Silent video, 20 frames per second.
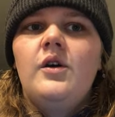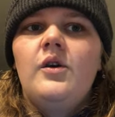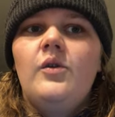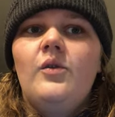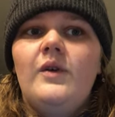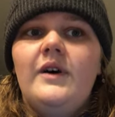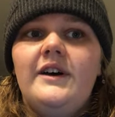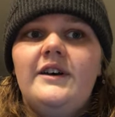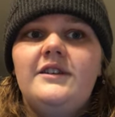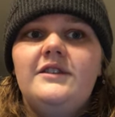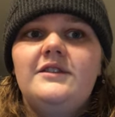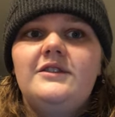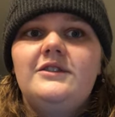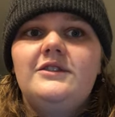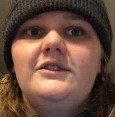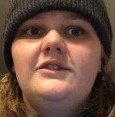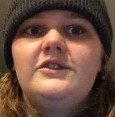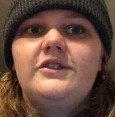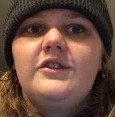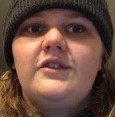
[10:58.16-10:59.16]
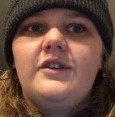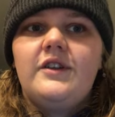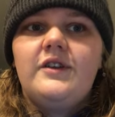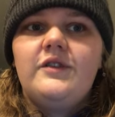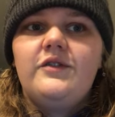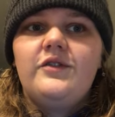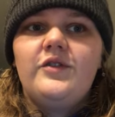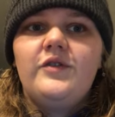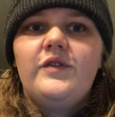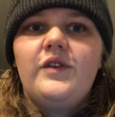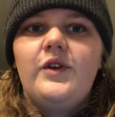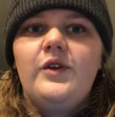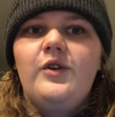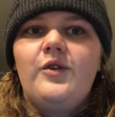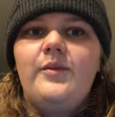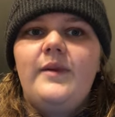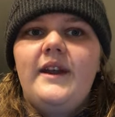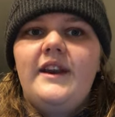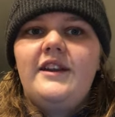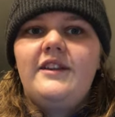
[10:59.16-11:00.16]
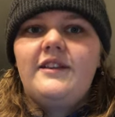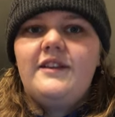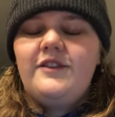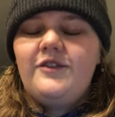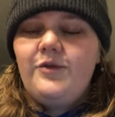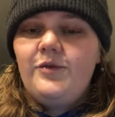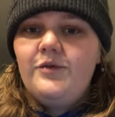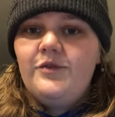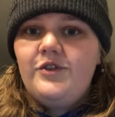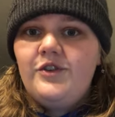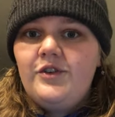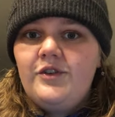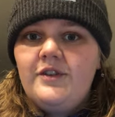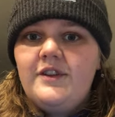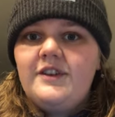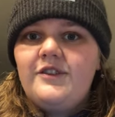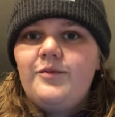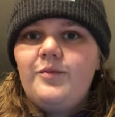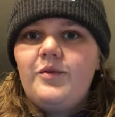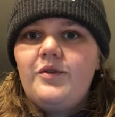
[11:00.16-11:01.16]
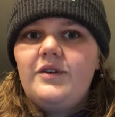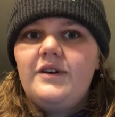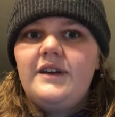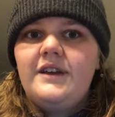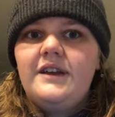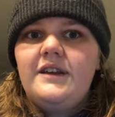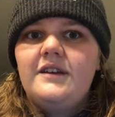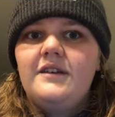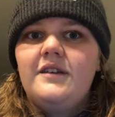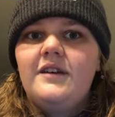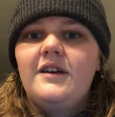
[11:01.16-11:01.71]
Well, to those of you who made it this to this point,